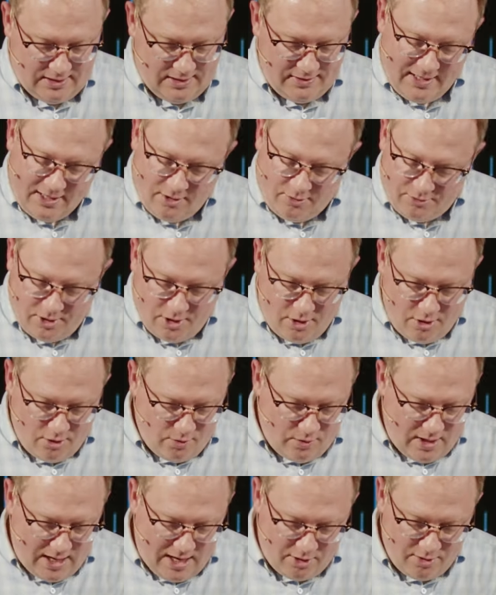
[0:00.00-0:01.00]
They don't
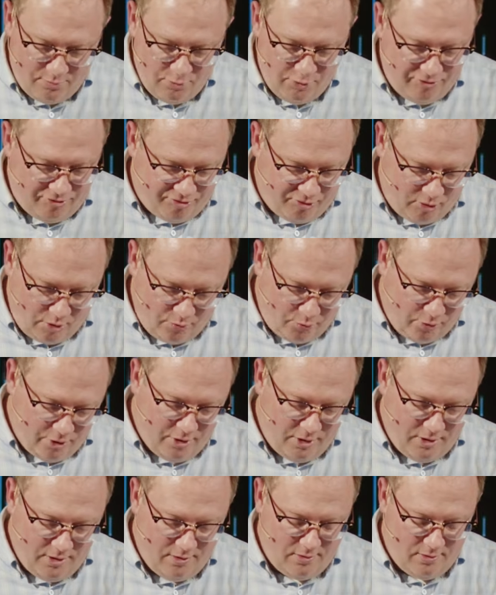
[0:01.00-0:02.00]
know how to move
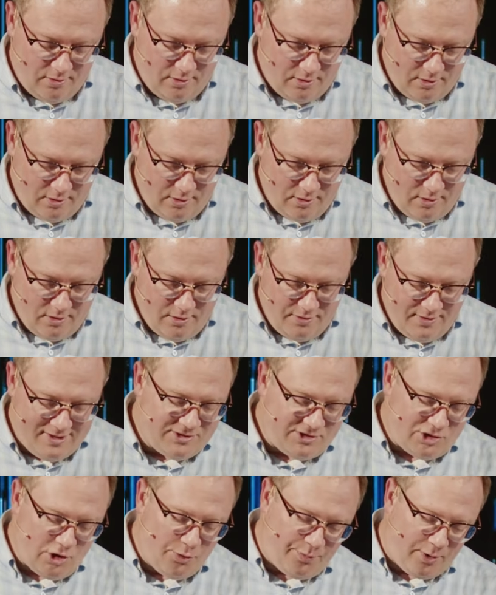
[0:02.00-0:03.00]
forward.
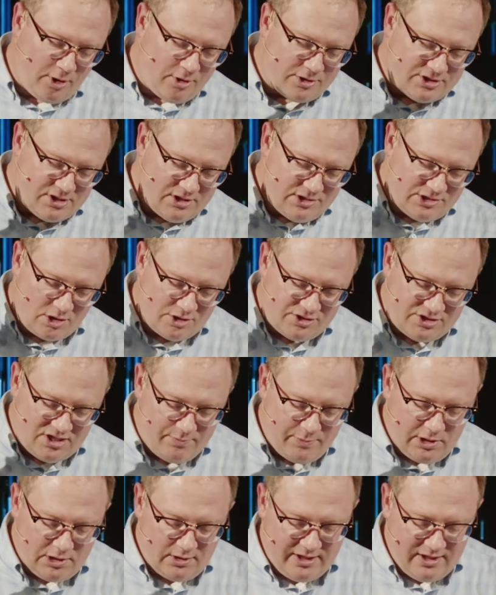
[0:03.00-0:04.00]
These two persons are
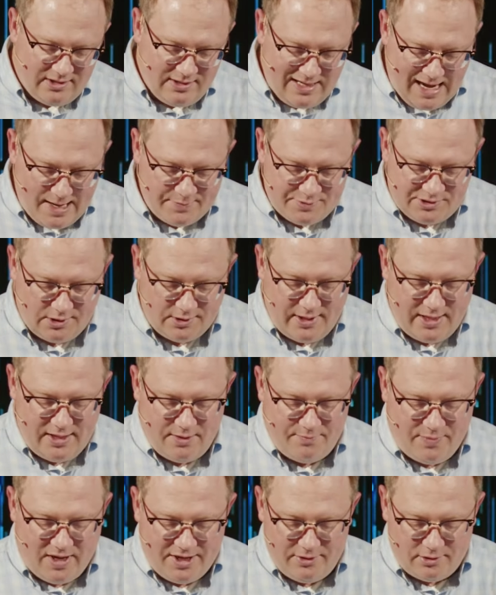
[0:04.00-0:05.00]
seemingly
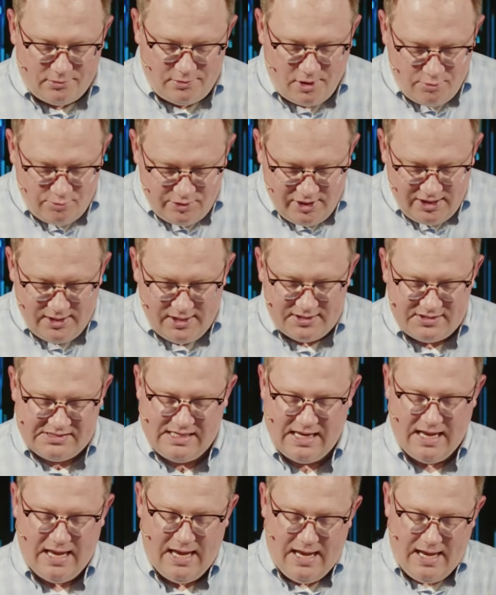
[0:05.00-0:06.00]
encapsulated by the loneliness
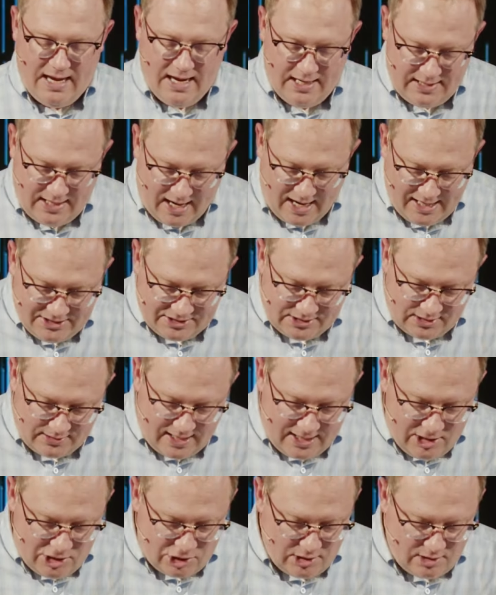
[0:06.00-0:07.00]
and
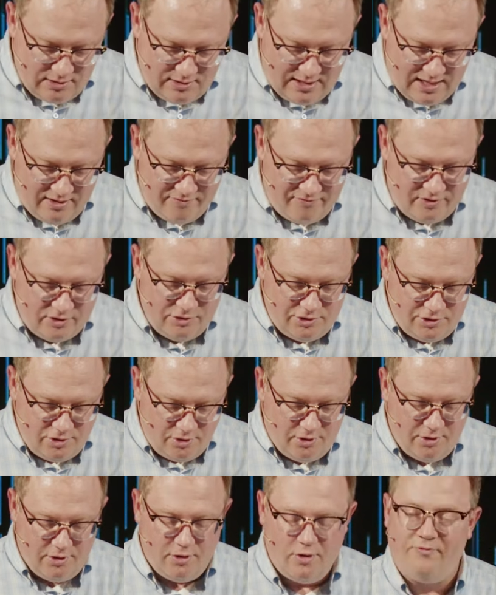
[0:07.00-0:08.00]
isolation they've
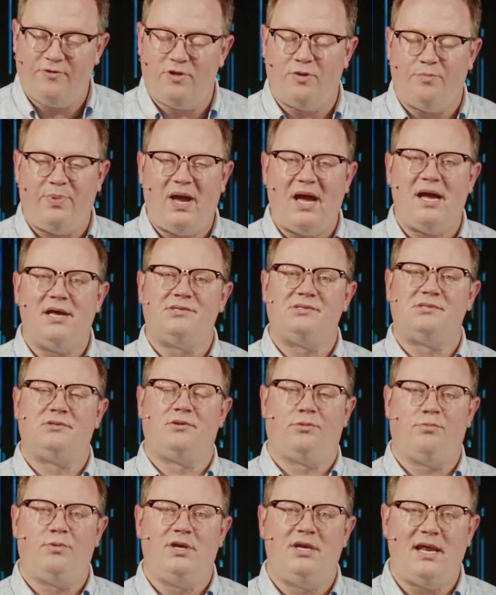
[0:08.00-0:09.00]
endured over the past
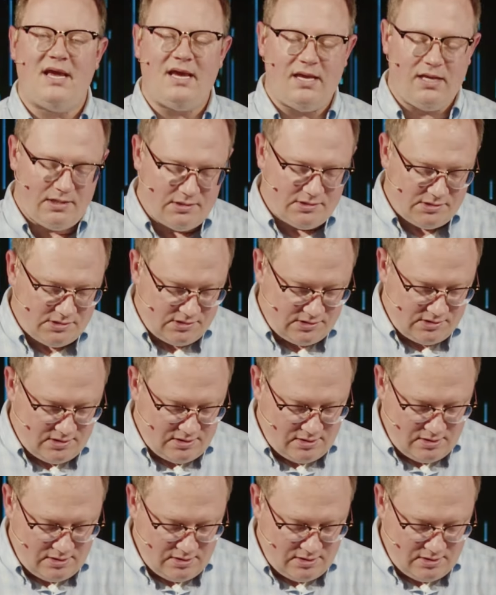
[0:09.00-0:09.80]
three days.